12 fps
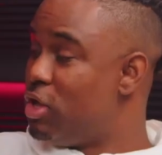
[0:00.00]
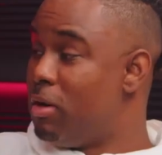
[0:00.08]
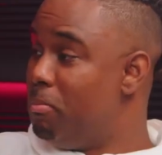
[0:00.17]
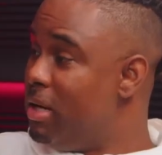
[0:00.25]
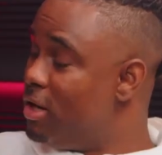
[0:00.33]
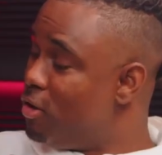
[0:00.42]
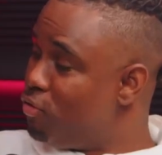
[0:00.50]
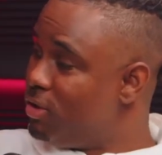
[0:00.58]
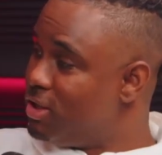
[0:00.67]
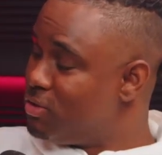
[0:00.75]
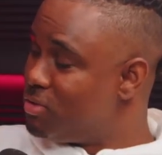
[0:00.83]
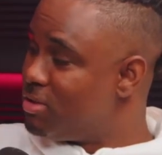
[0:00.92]
you're being in a whole
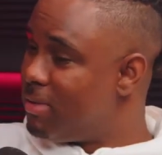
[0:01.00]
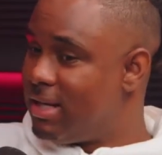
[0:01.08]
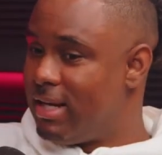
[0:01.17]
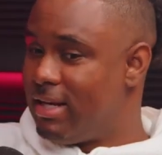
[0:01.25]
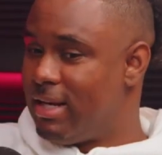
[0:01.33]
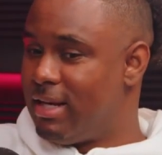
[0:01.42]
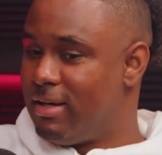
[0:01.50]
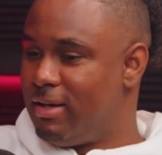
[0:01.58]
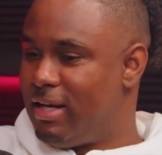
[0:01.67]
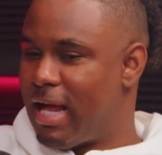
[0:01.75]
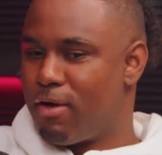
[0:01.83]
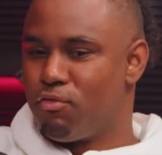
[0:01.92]
relationship with somebody, and then,
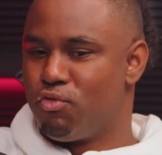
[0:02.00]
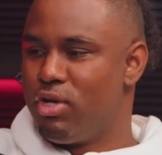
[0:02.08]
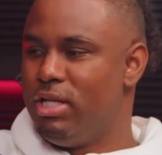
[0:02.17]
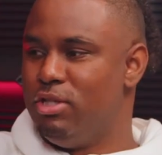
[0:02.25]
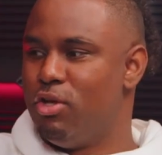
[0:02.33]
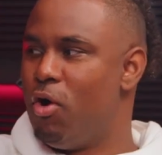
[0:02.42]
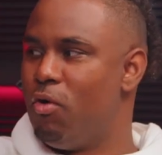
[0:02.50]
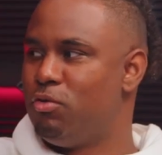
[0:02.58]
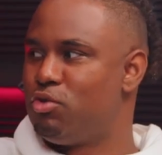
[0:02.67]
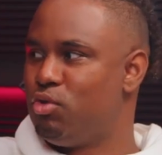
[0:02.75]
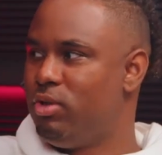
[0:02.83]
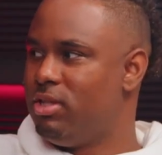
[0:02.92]
like, really don't
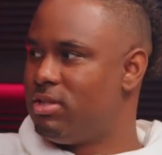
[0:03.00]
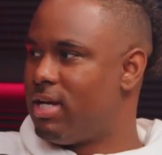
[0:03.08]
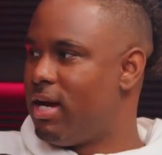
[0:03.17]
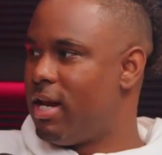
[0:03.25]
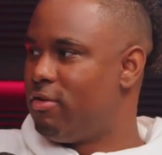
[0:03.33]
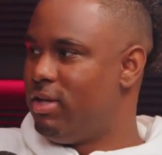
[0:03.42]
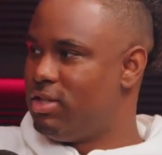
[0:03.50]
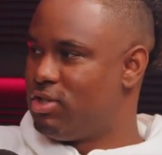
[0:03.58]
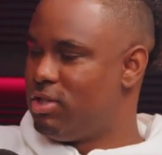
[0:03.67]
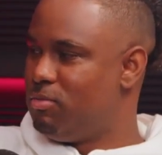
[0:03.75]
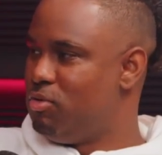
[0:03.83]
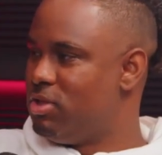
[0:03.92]
truly desire that
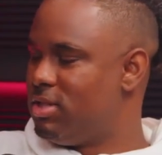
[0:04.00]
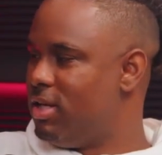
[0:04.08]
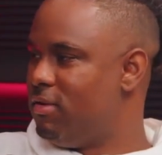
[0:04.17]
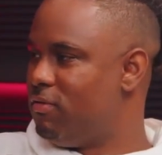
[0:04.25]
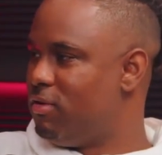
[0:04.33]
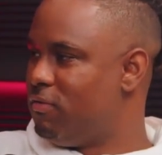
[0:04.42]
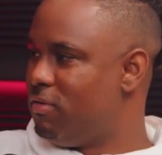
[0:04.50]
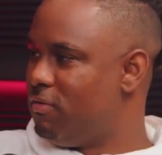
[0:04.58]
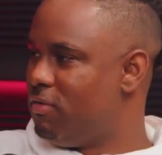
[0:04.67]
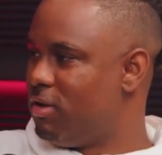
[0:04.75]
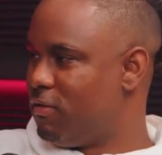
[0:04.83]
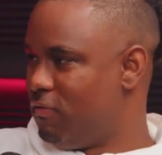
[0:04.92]
relationship. You just in it
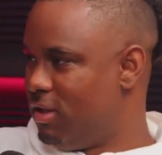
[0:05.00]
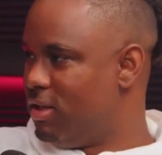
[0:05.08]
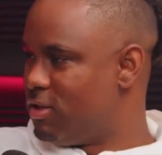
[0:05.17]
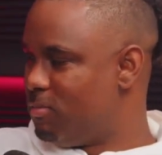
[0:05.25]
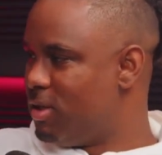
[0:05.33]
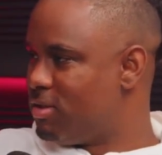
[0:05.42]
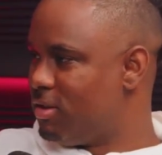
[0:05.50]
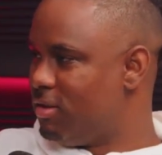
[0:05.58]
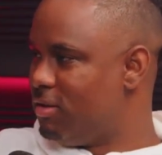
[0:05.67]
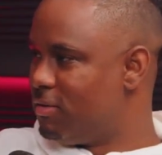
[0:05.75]
for the convenience, basically.